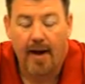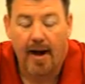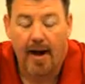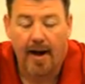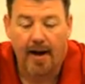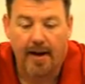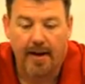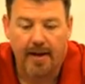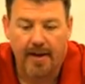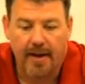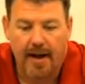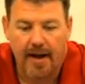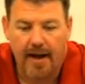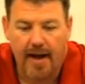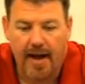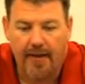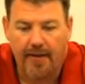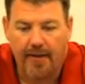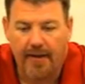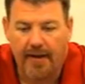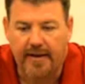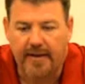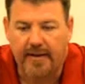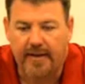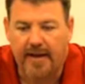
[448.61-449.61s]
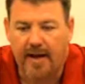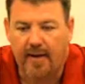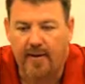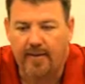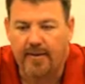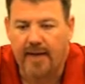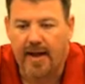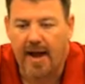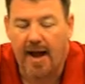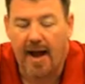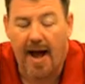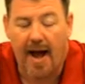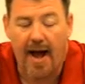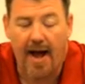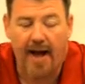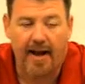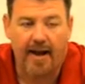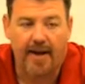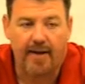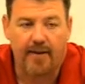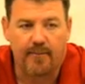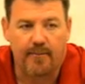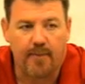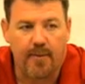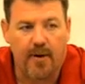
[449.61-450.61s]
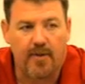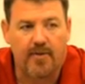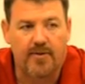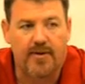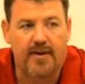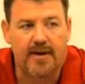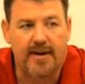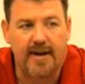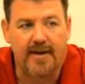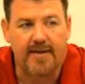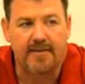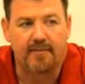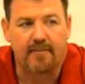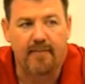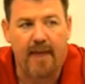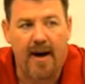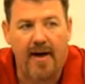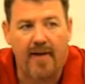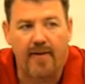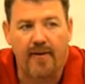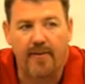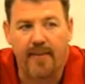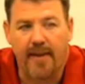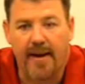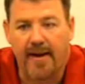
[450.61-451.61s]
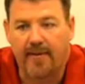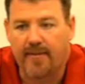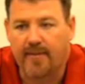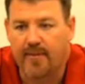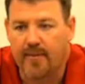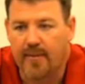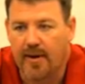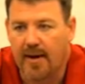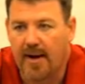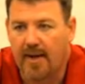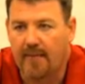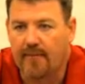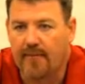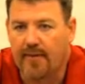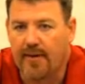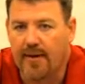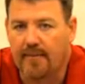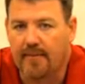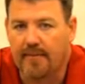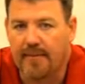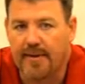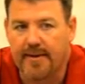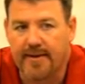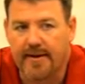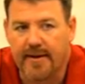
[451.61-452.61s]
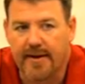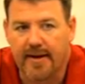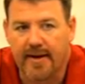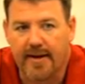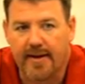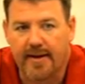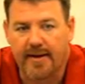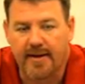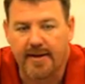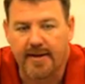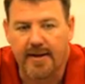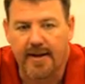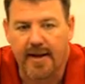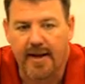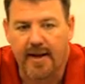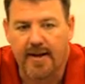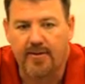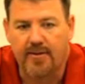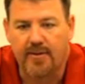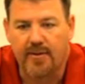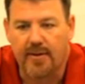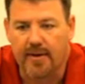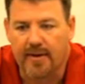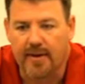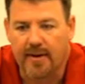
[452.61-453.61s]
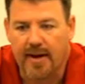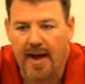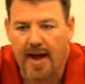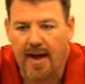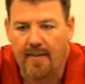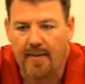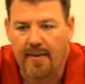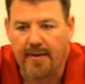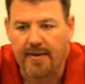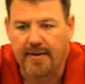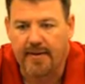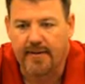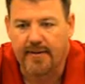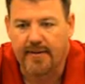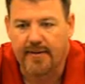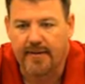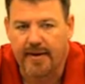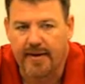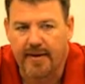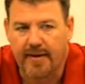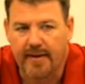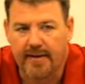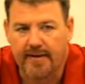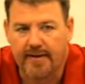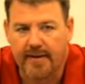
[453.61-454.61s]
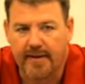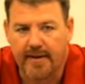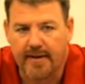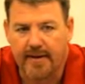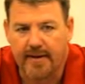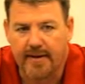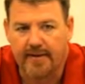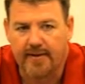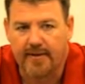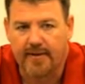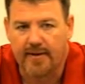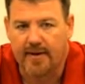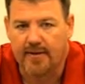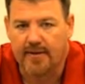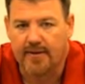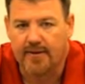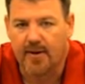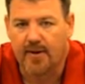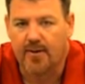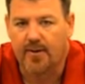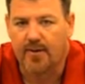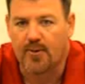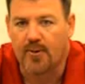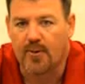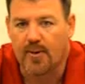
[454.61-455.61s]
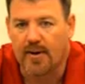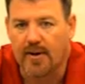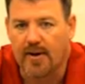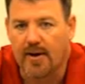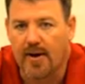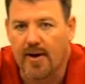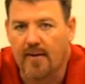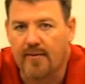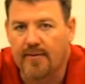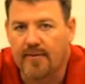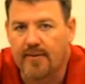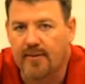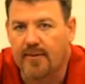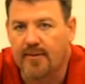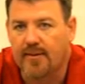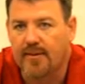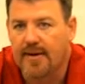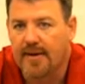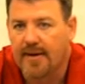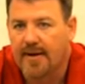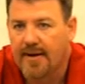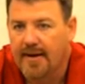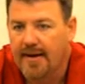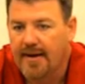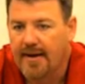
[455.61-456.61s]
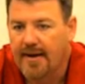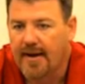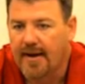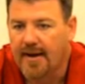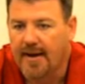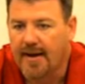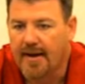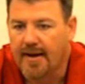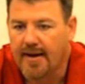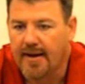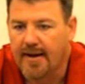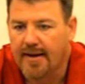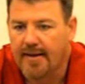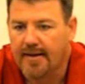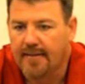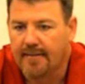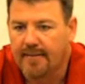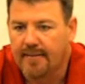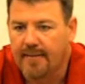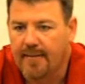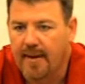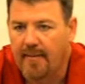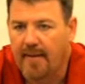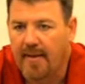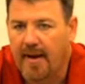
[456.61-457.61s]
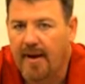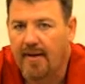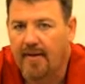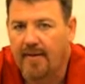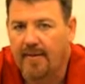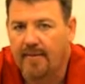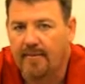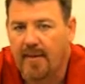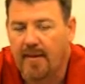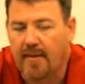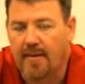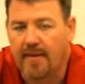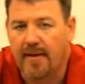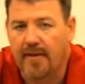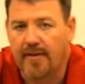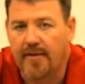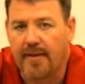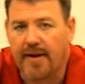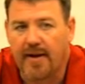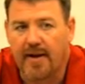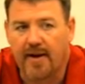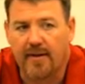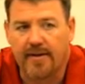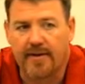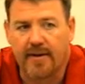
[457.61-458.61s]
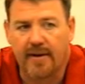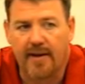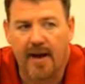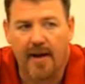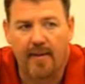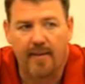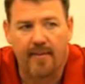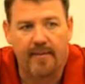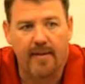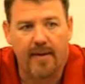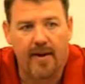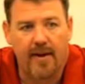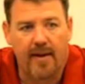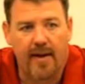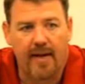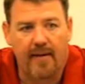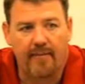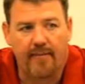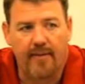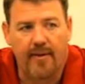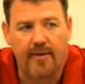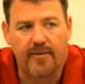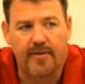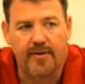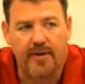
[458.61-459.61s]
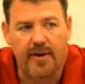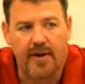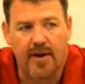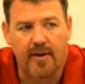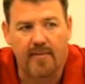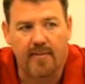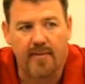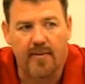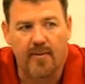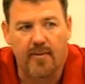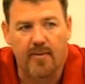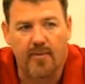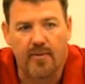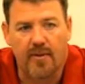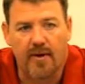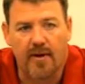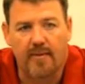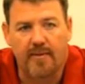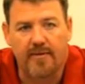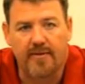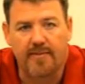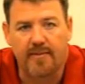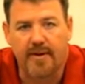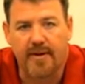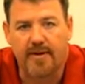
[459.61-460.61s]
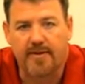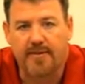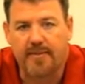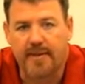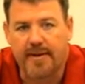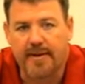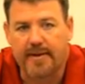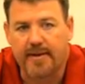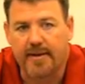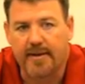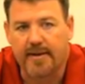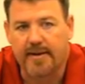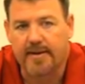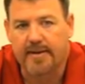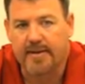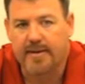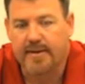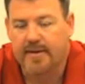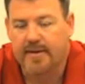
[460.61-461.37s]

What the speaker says: Well, I think they personally, it doesn't bother me from where I'm from, but I think the kids are happy to see that it's going to start cooling off. So maybe they'll think I'll have mercy on them and won't run them as much, but